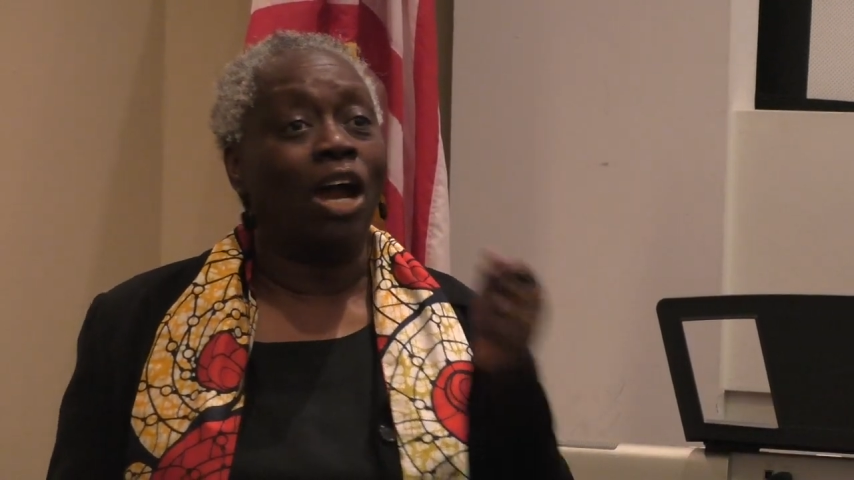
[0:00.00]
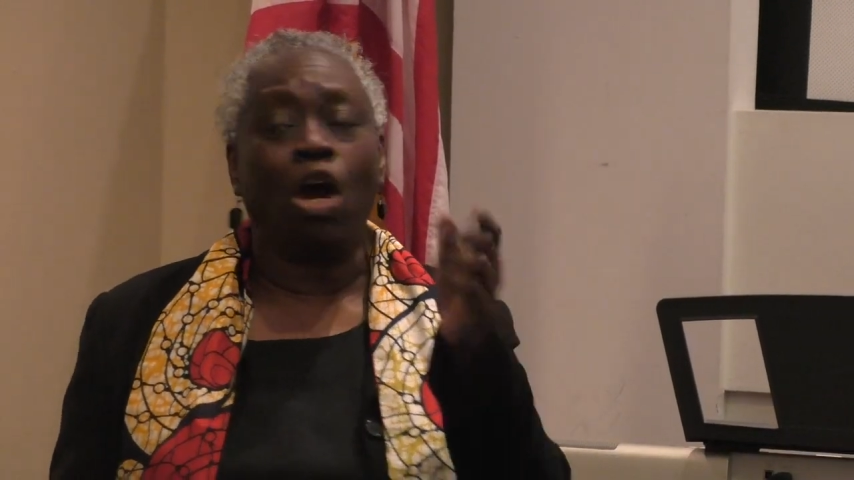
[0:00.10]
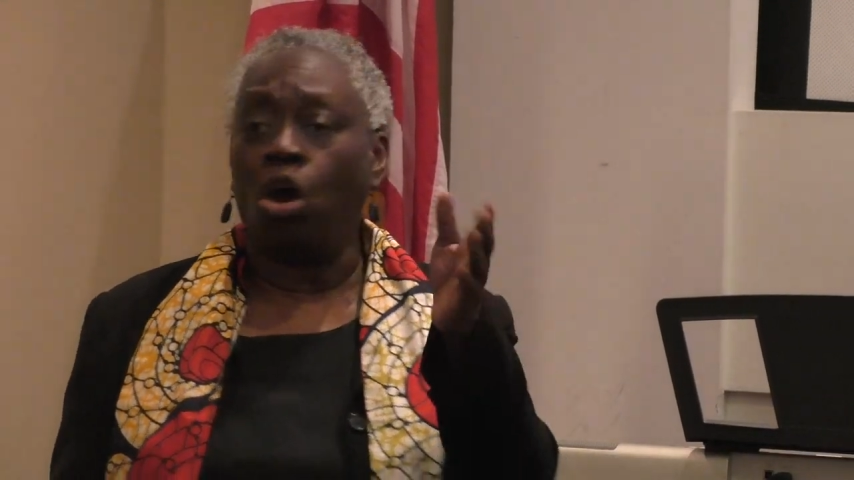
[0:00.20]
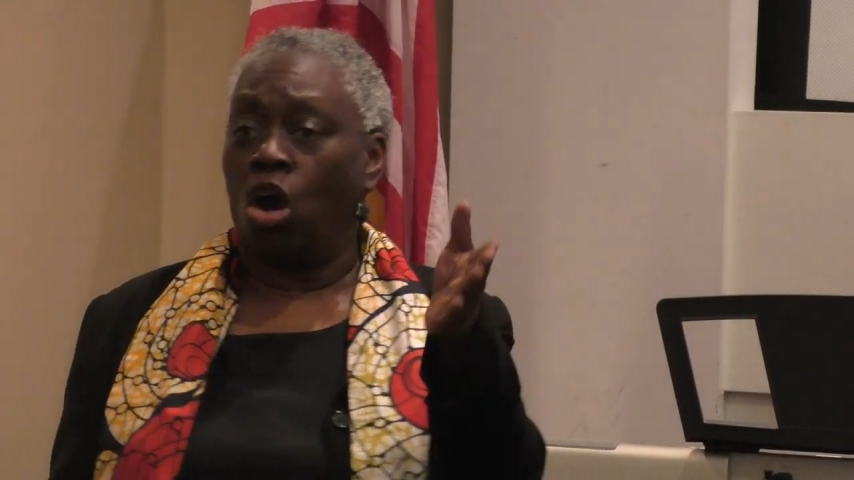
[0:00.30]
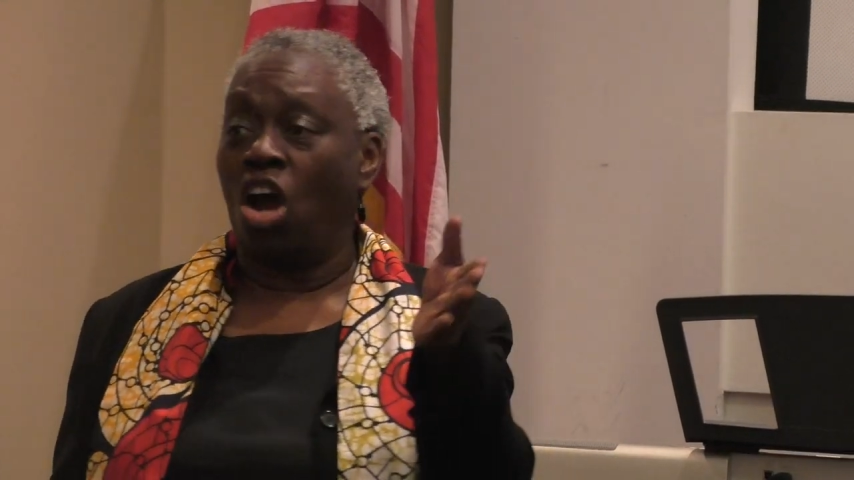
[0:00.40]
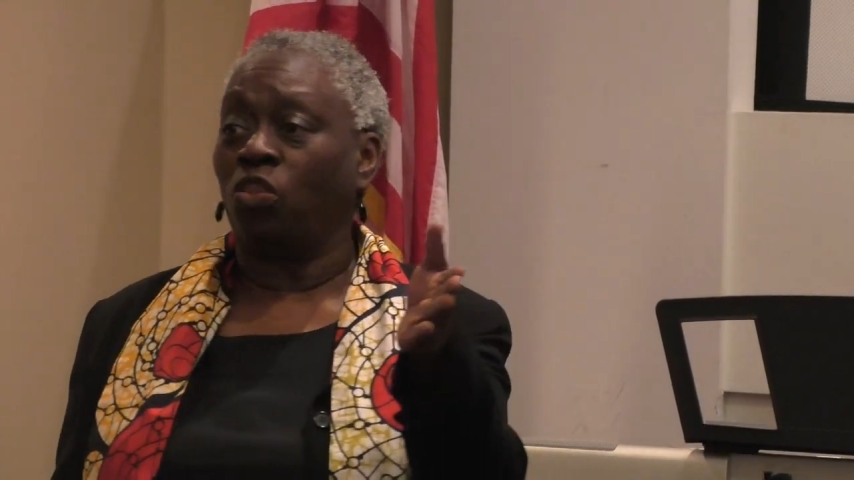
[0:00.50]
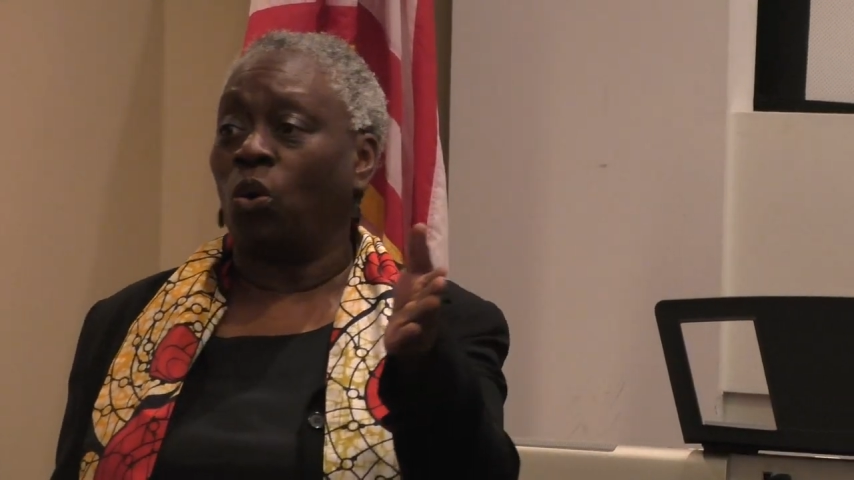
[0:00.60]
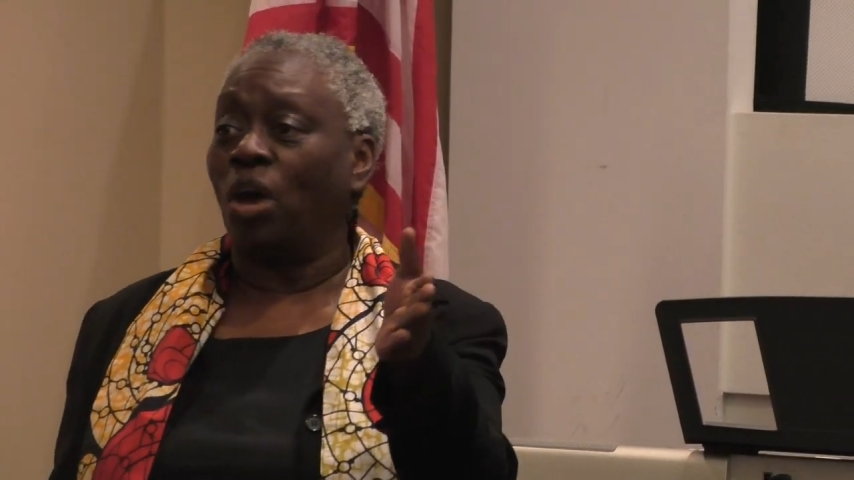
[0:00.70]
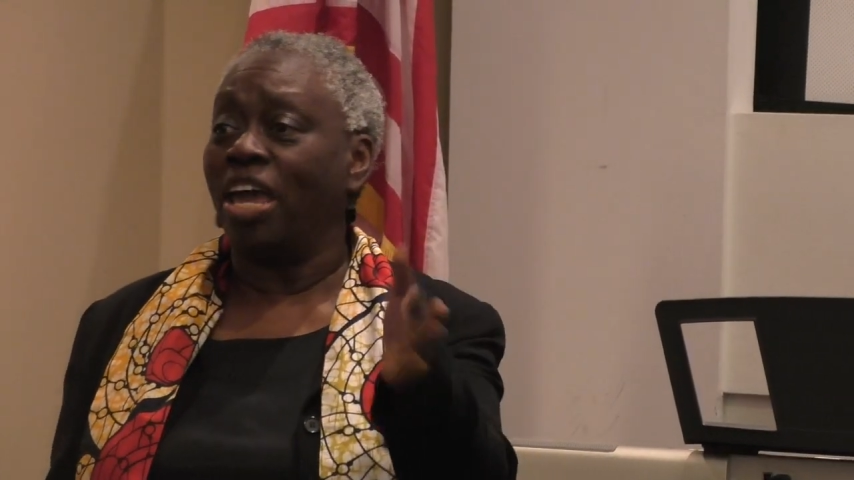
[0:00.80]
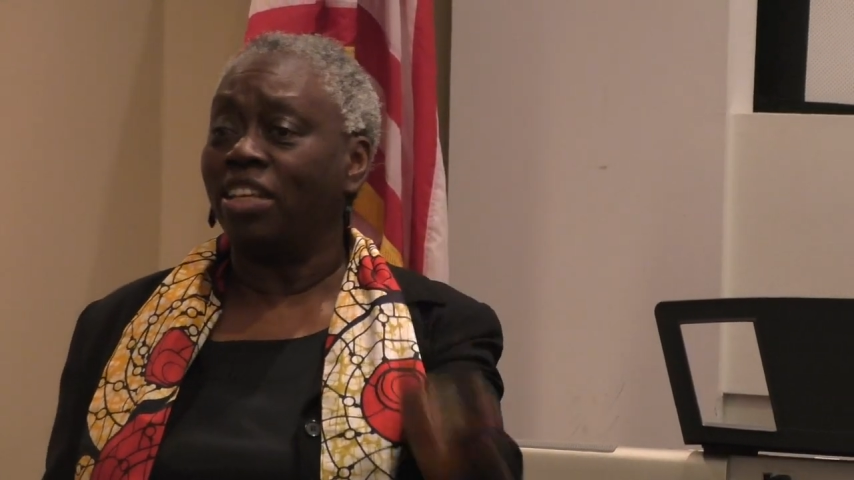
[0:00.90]
are
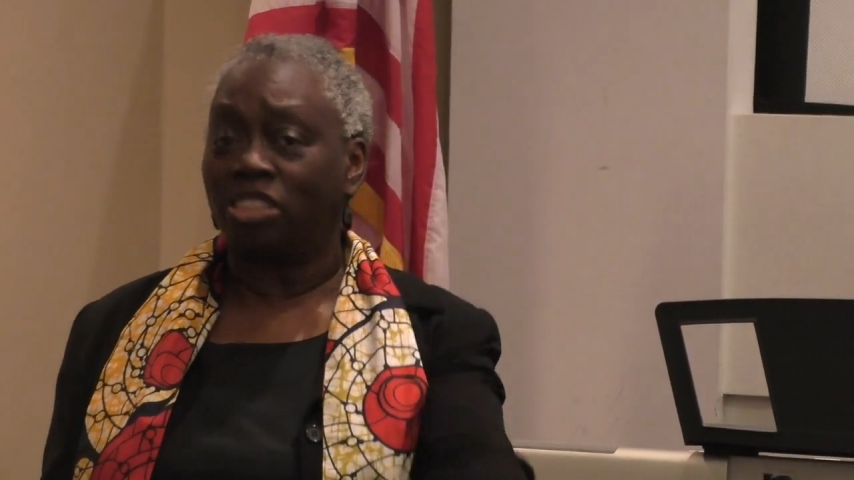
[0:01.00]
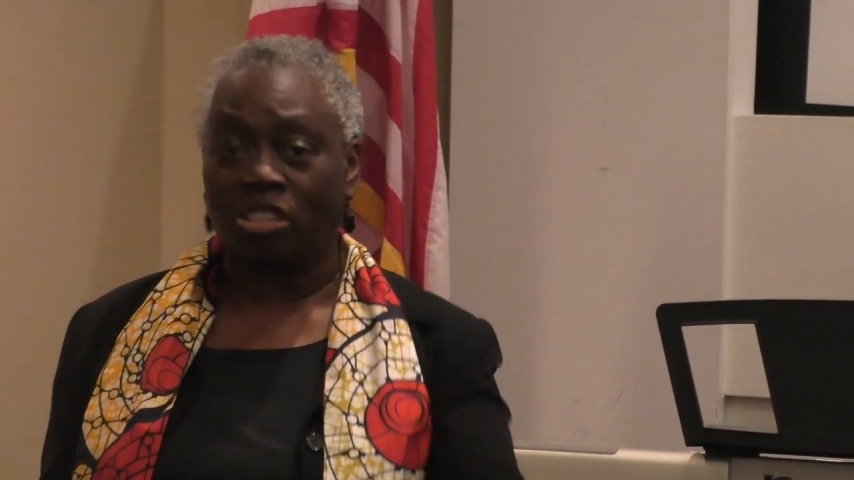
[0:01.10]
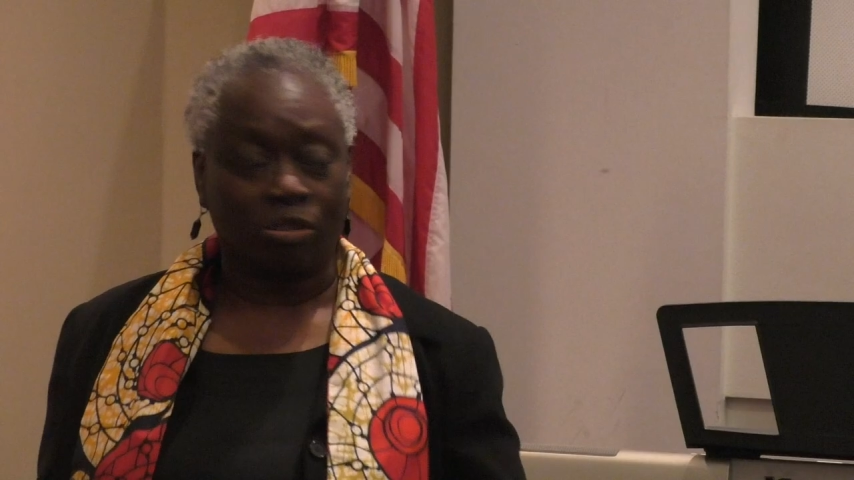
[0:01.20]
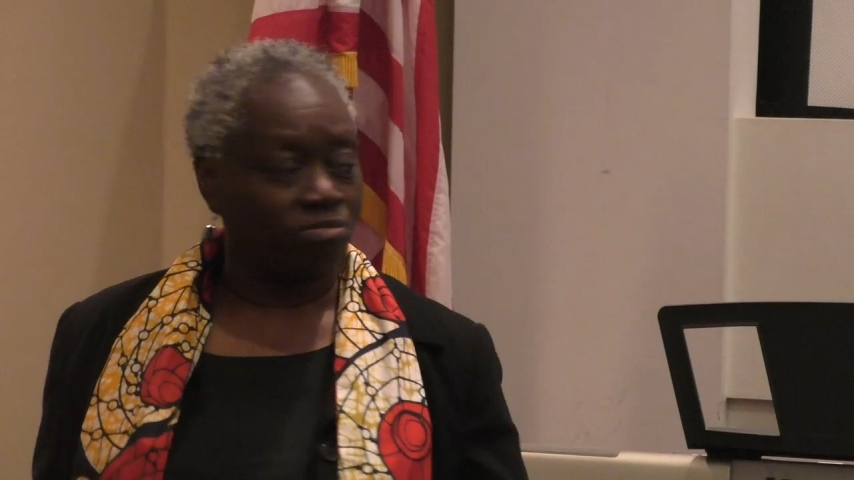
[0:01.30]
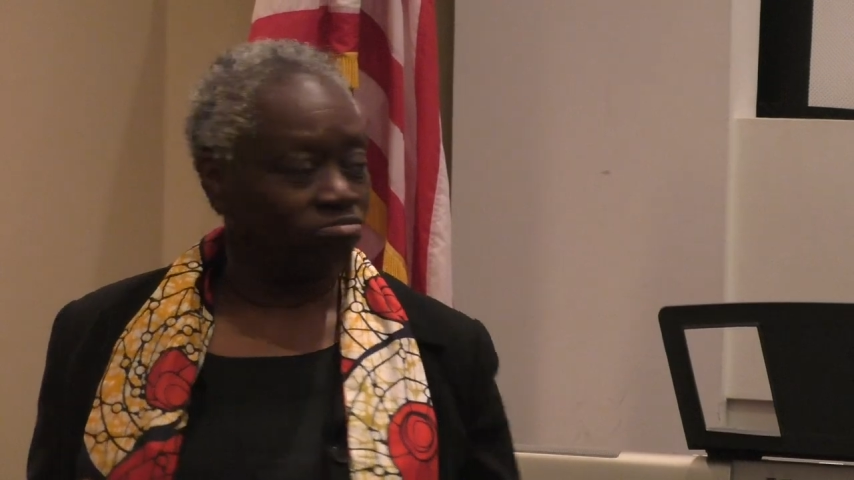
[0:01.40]
earthquakes,